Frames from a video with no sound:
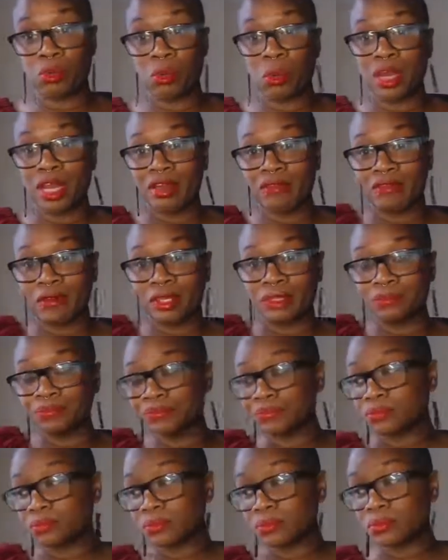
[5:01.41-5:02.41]
or whatever.
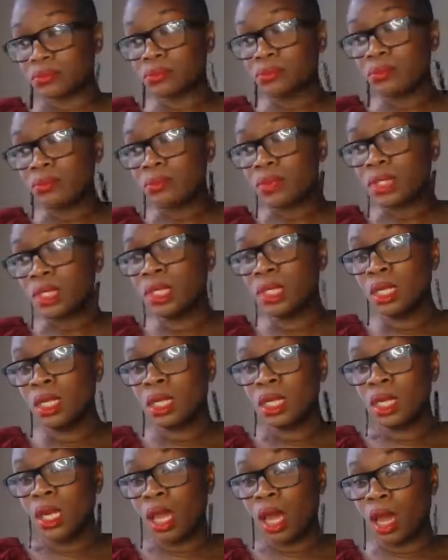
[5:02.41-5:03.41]

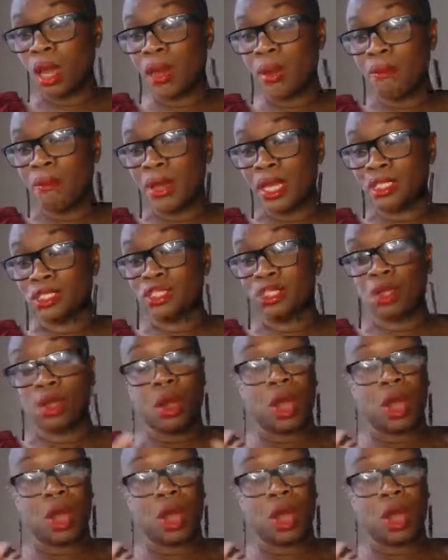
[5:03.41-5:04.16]
And so